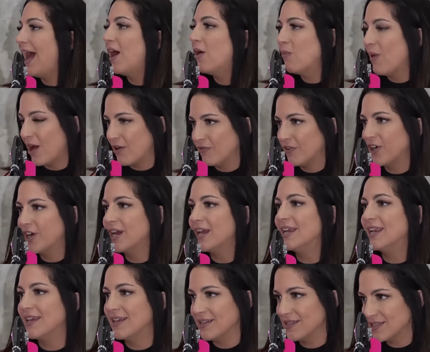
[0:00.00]
Totally. However,
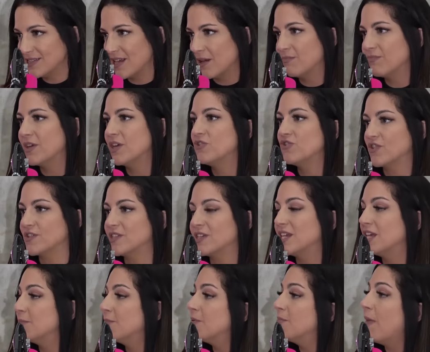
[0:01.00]
it is something just to
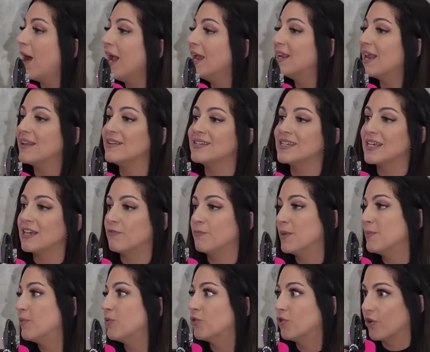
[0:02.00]
keep in mind and to give
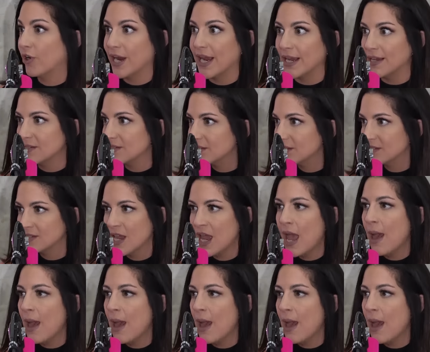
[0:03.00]
people grace,